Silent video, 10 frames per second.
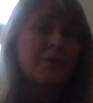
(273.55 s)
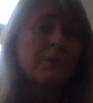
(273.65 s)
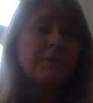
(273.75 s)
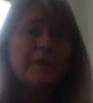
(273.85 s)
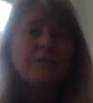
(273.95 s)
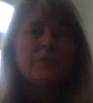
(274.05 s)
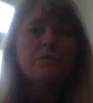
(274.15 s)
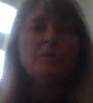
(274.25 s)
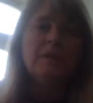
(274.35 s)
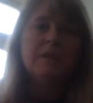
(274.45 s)
to probably
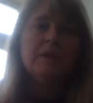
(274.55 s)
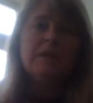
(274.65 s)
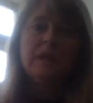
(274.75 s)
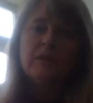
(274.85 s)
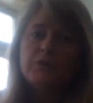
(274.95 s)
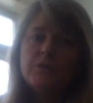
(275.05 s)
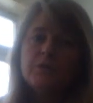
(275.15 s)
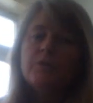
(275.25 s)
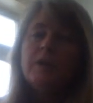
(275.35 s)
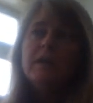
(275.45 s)
consume it within a day or
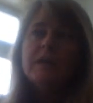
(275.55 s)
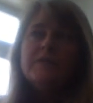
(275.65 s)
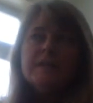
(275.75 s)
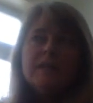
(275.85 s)
2. If